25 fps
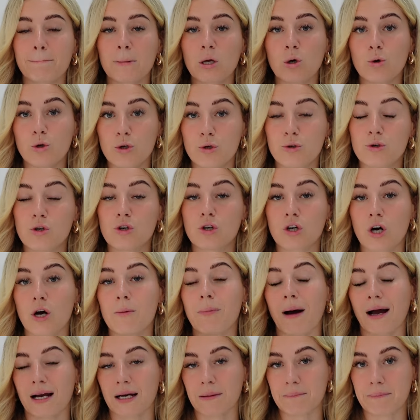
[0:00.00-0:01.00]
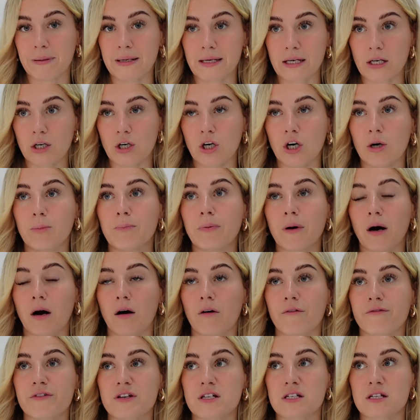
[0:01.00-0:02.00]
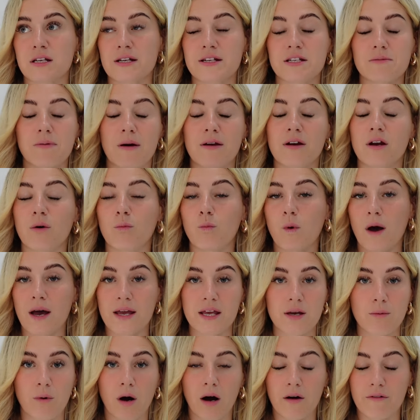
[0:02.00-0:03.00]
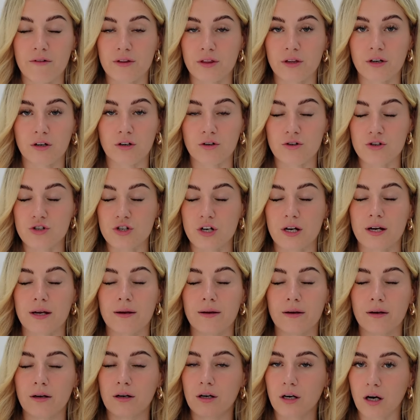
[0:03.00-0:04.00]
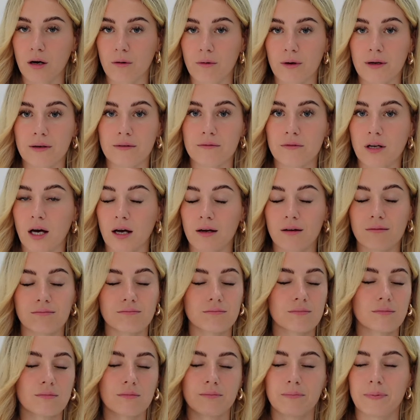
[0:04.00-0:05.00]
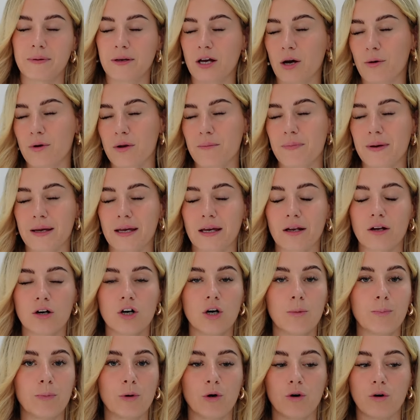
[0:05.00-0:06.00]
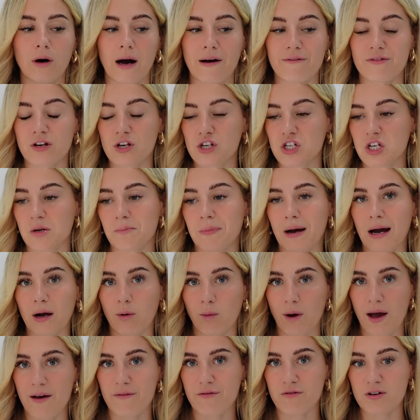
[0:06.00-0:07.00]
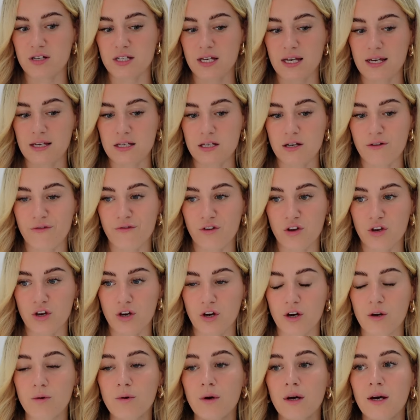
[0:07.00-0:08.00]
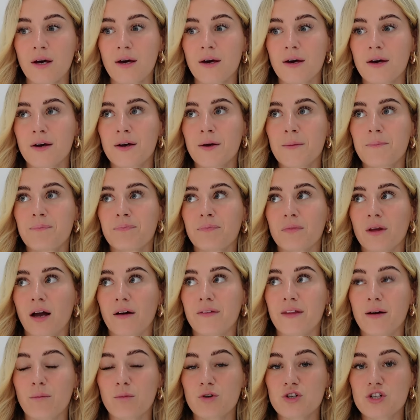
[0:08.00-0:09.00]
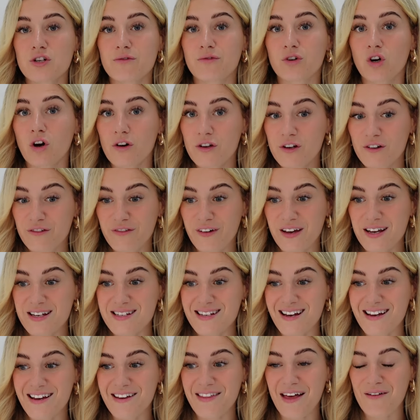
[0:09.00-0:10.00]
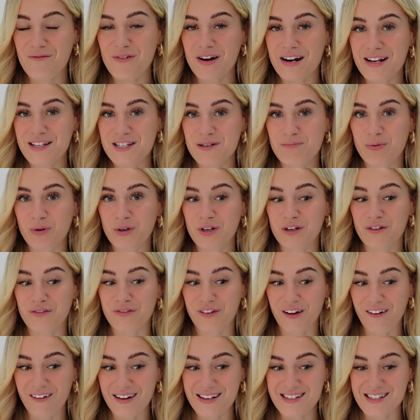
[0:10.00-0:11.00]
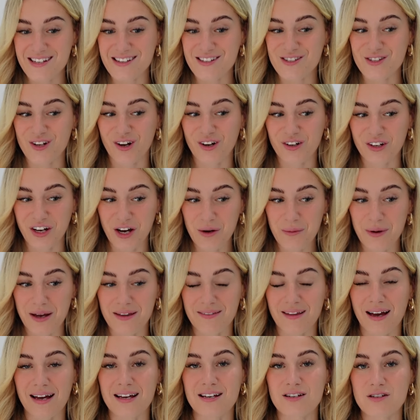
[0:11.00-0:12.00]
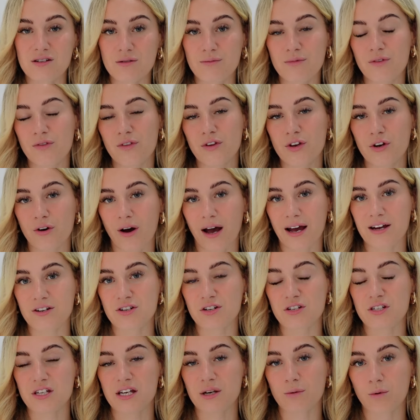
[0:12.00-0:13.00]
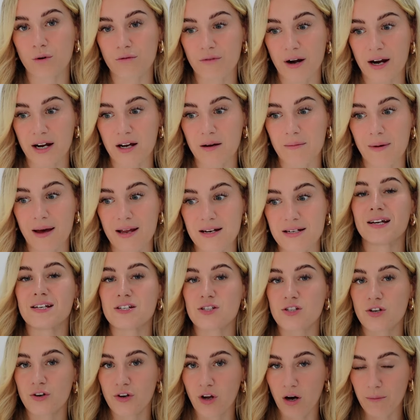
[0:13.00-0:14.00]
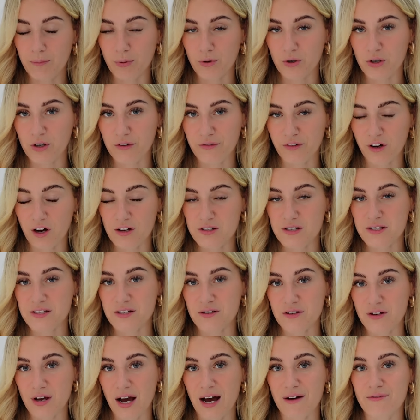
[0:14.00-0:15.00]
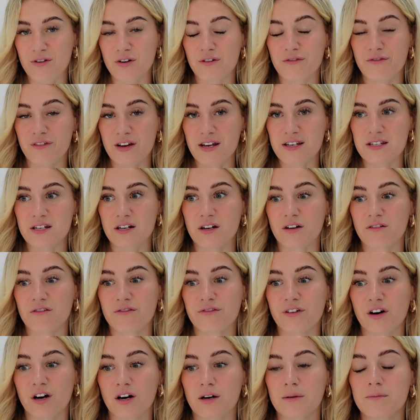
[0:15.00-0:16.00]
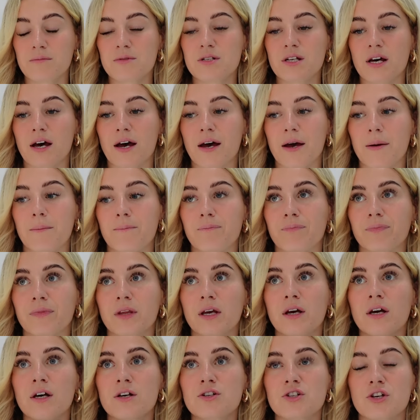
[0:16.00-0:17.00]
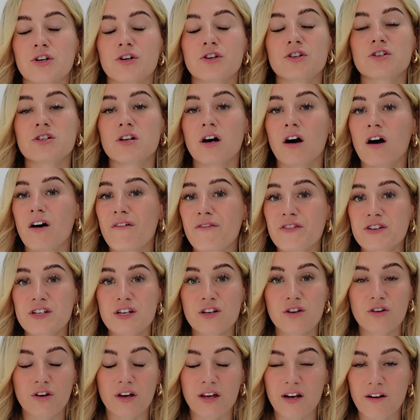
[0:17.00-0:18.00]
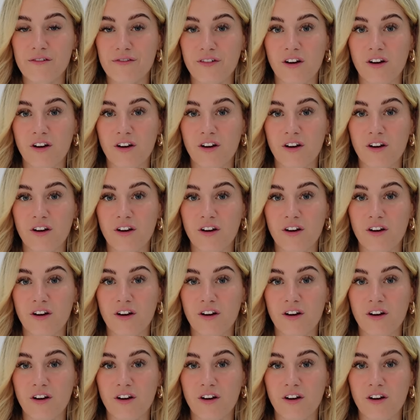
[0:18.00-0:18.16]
or you can go back and pick it up. Obviously, depending on where you are in the country, go and like going and picking it up or having it shipped back, whatever is easier for you. And then once you've got your visa, you're then ready to book your flights and start going. That is something that your agency will recommend, is to not book your flights until you have your visa confirmed. Um, so you can start obviously looking at